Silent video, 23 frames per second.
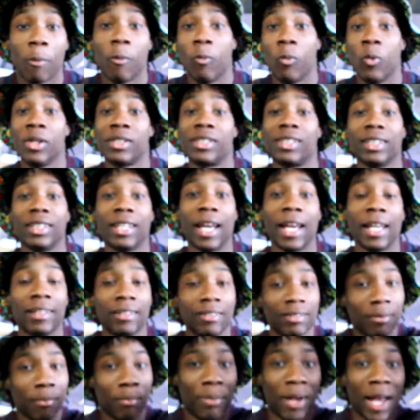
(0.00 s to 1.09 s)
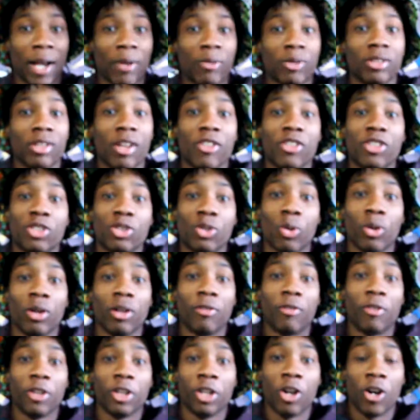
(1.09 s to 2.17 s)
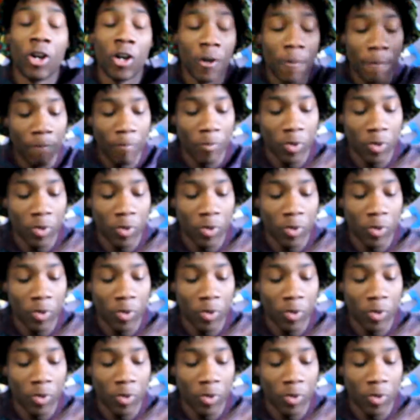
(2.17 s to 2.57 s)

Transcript: once again, back with another story for y'all.